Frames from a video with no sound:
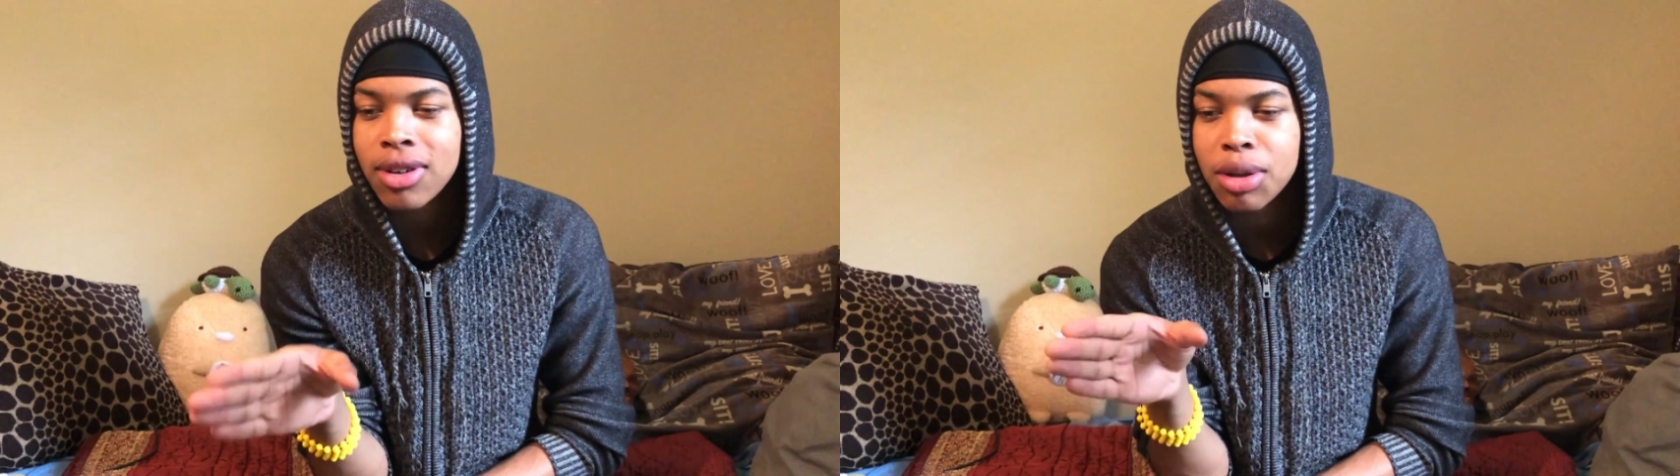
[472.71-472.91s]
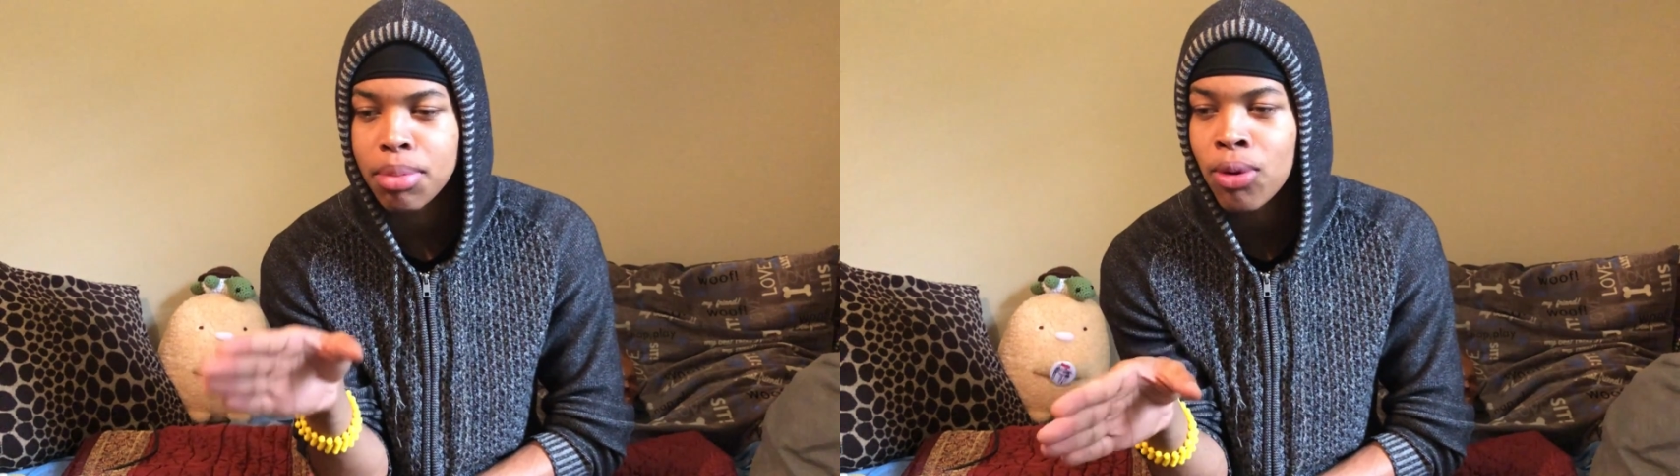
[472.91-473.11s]

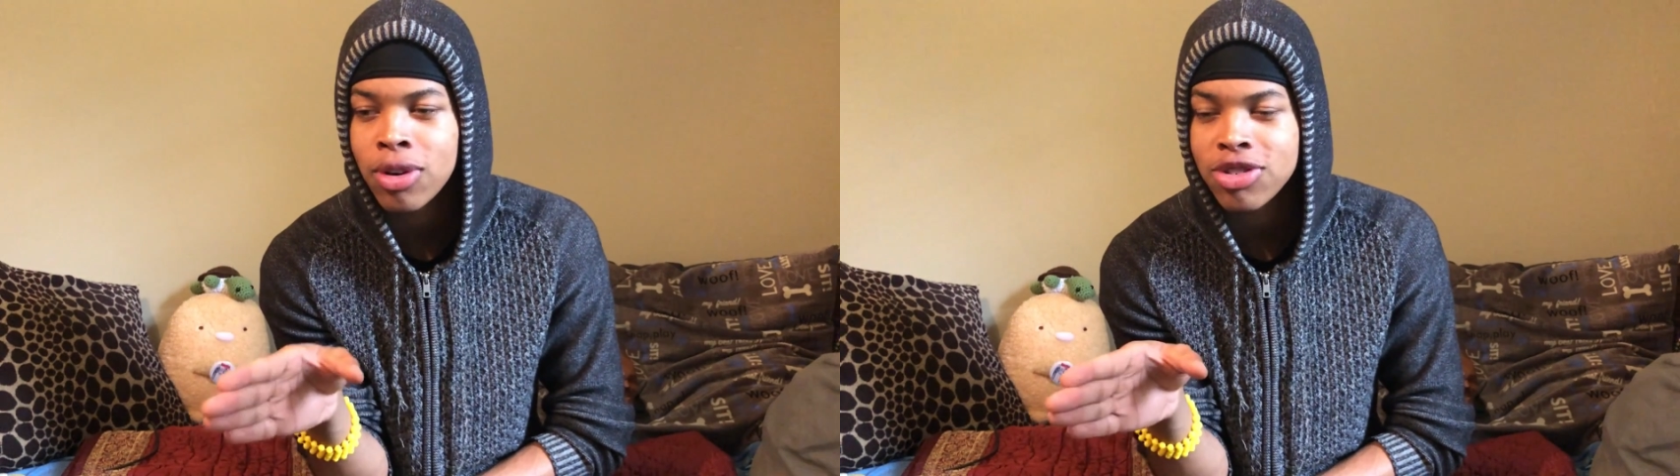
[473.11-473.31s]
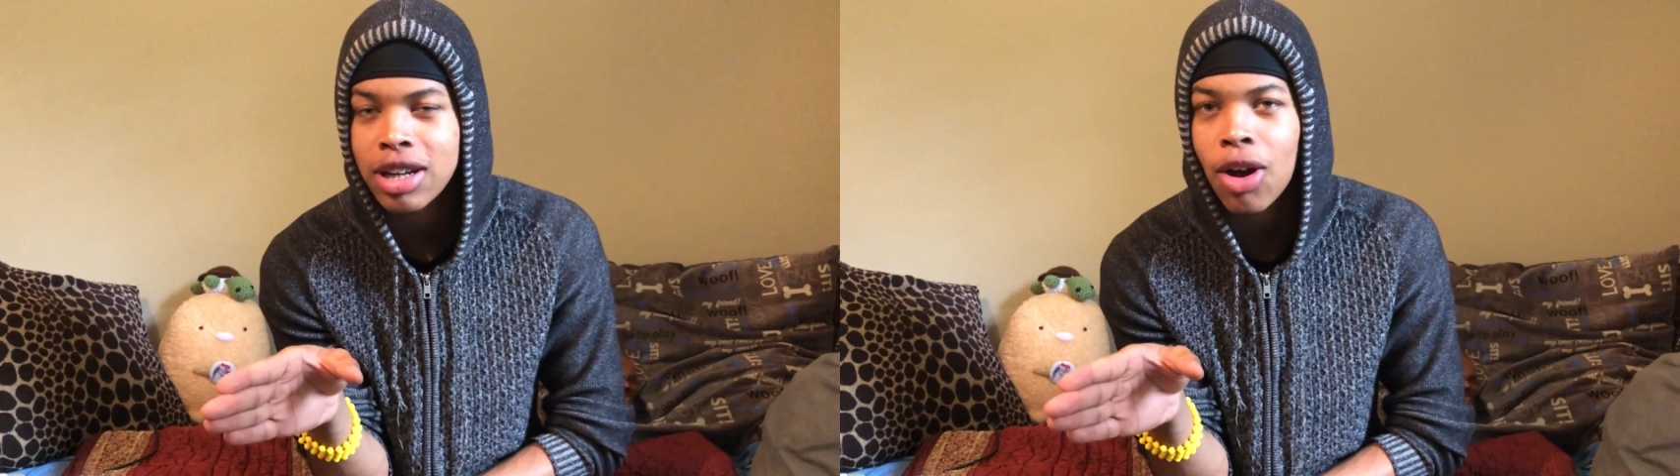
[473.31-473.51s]
on the
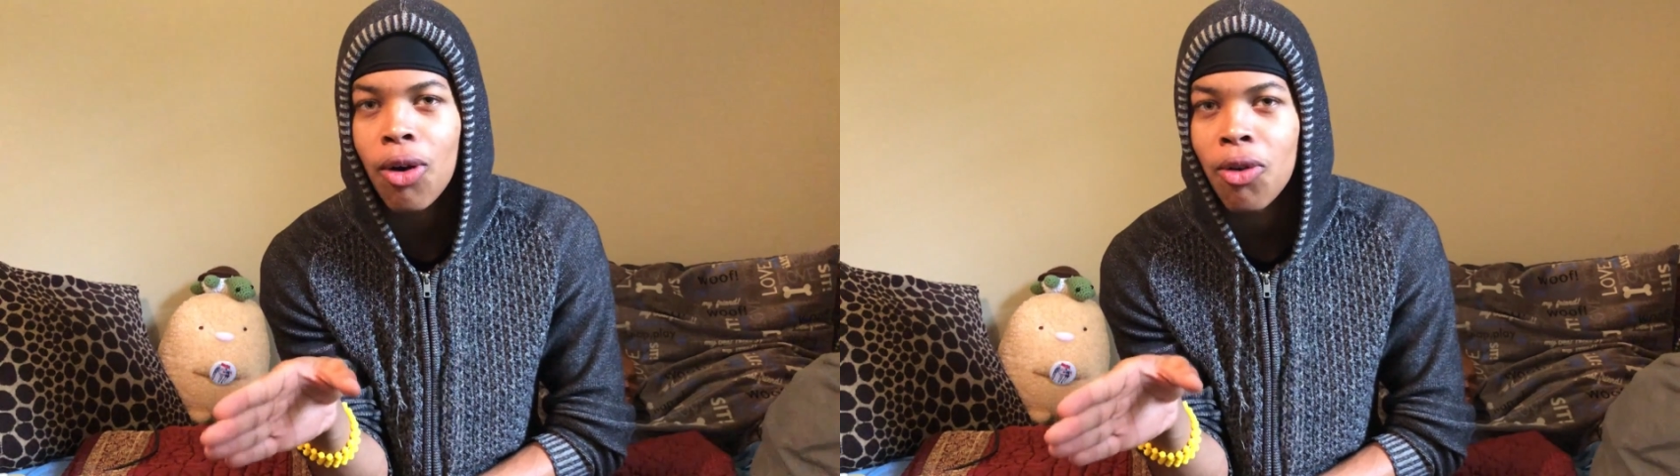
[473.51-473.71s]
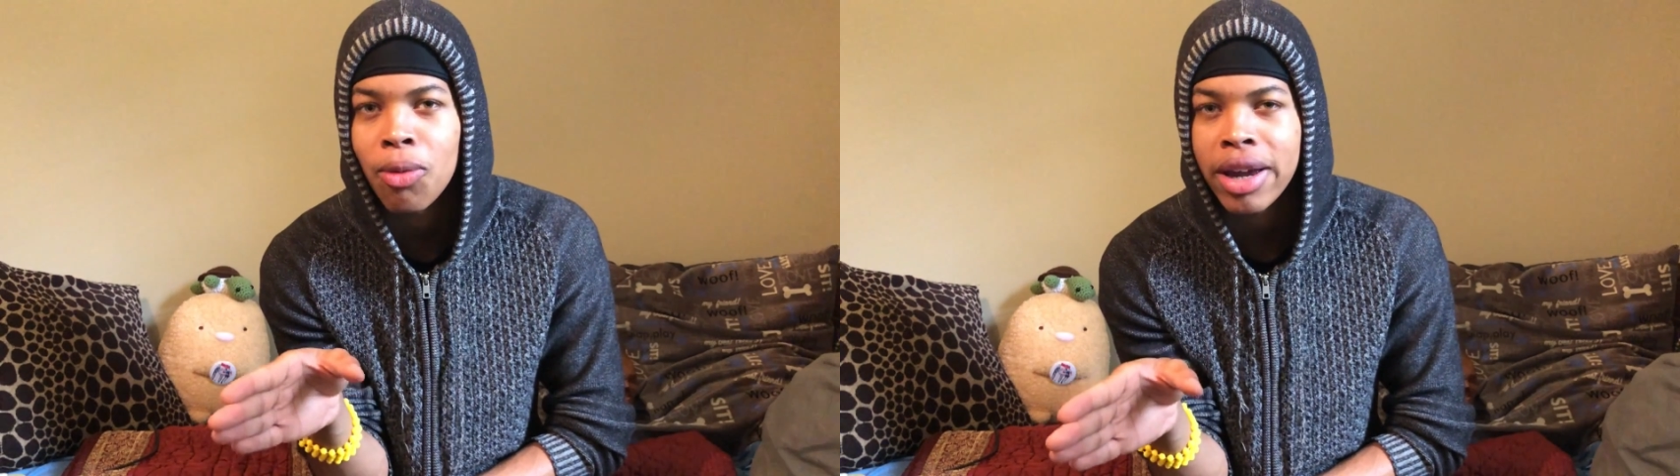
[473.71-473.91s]
porch like an
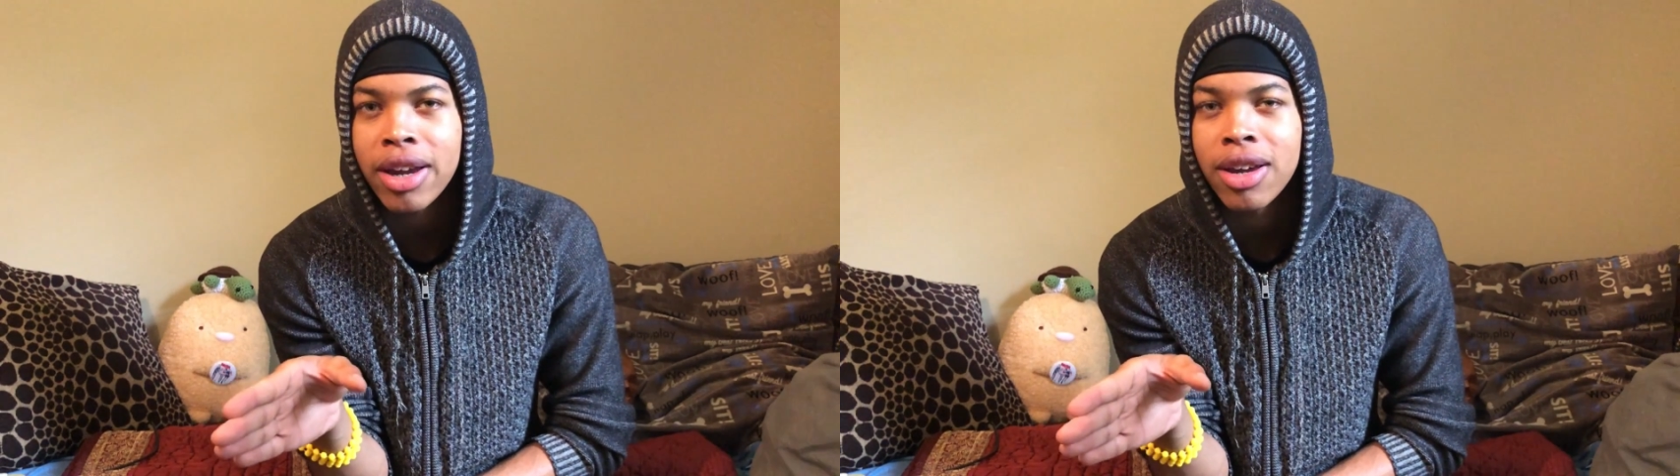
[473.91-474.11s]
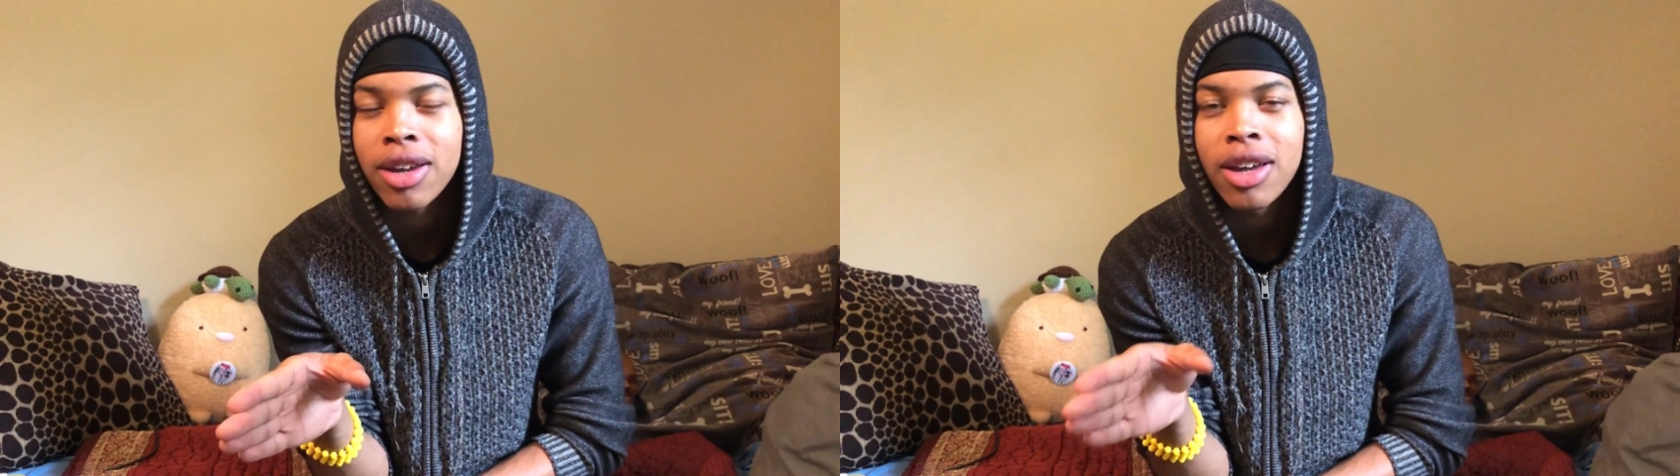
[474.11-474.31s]
old
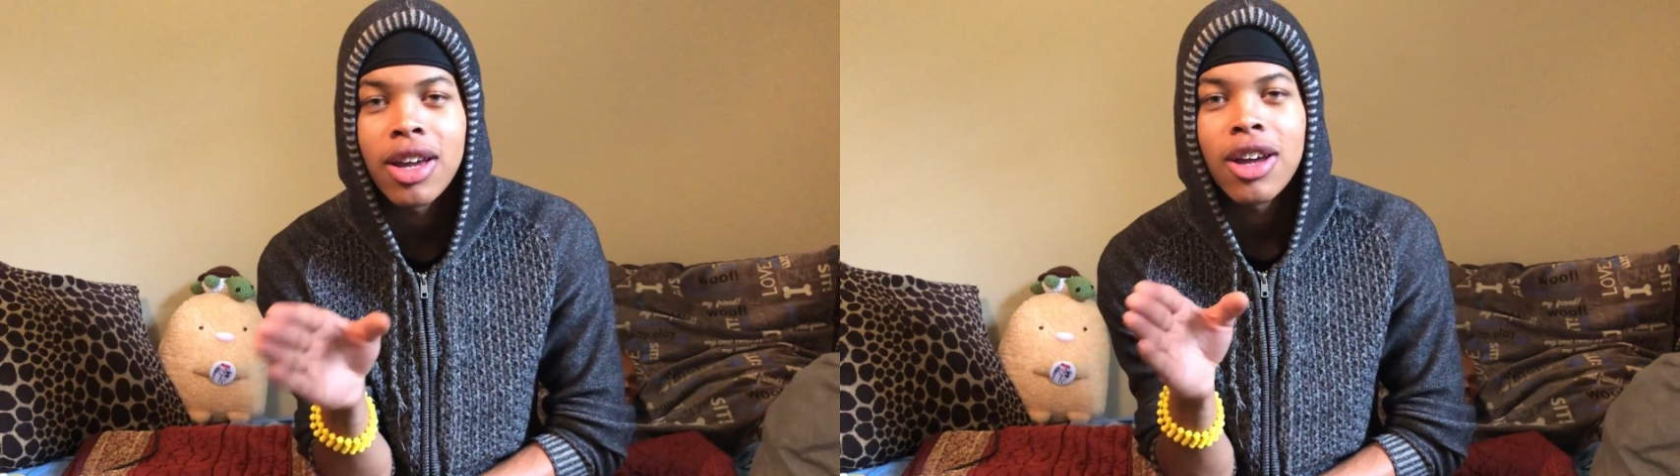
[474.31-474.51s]
man.